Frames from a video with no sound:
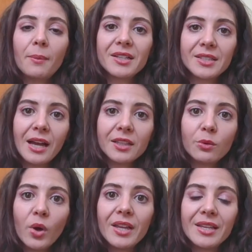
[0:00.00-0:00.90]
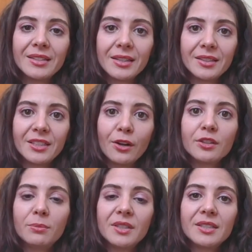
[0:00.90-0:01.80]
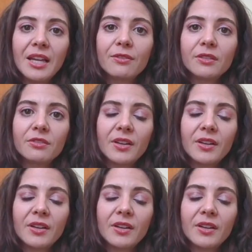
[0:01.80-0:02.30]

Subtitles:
exactly what is necessary to be safely